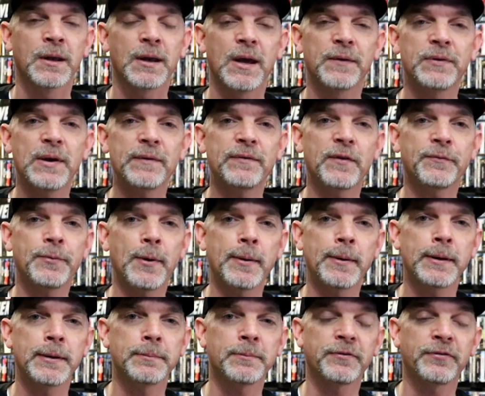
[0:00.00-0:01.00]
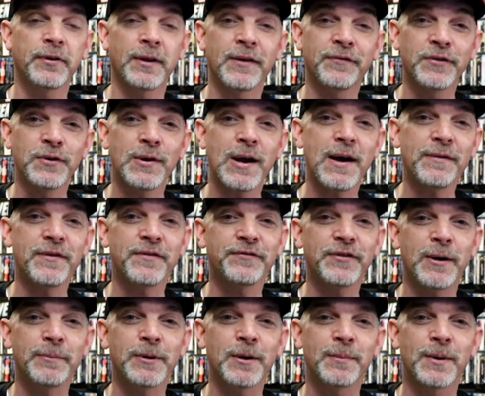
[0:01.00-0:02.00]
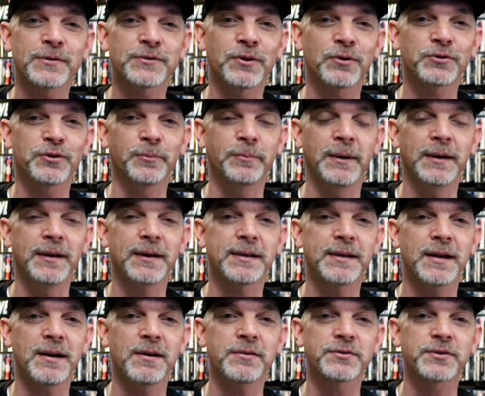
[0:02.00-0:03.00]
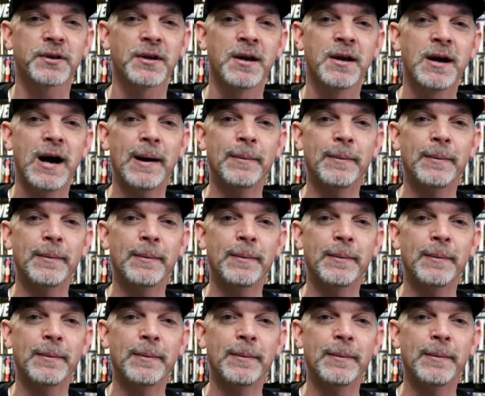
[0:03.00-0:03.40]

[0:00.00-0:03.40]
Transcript: If you haven't found me, if you haven't found me on my social media accounts,